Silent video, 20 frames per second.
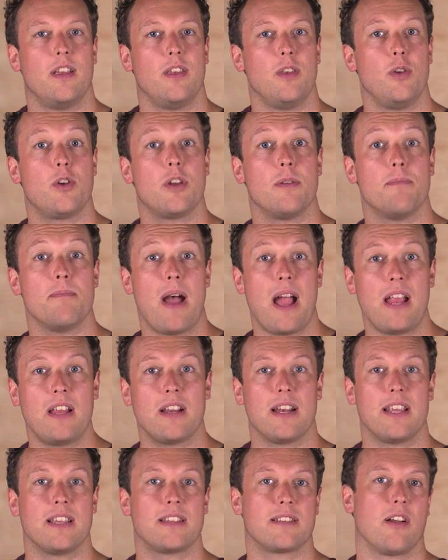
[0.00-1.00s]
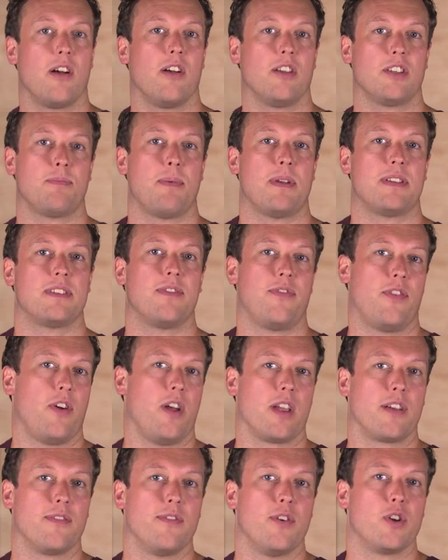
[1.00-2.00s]
You can manually start
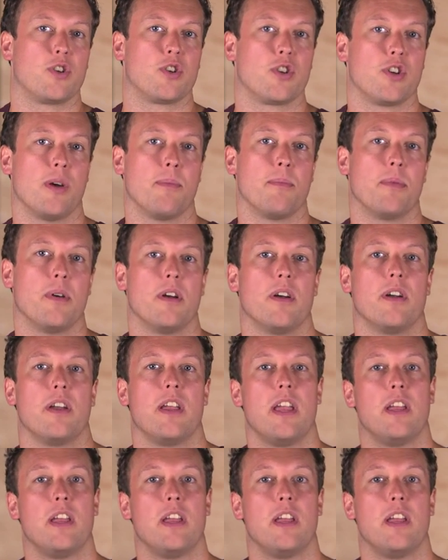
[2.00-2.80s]
specifying a version number